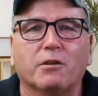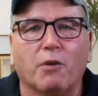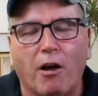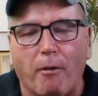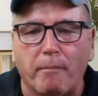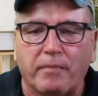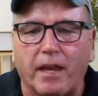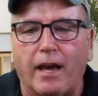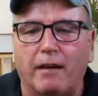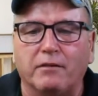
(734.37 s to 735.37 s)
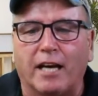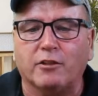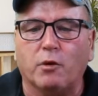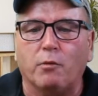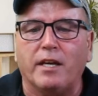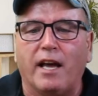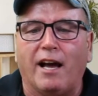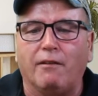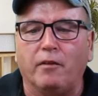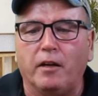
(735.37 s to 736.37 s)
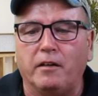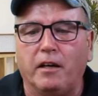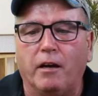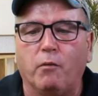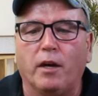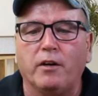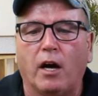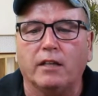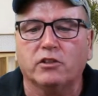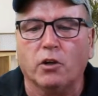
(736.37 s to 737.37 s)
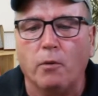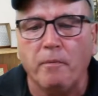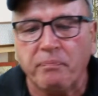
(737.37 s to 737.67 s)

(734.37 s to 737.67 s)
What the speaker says: Well, yeah, that's what we have and whatnot. So,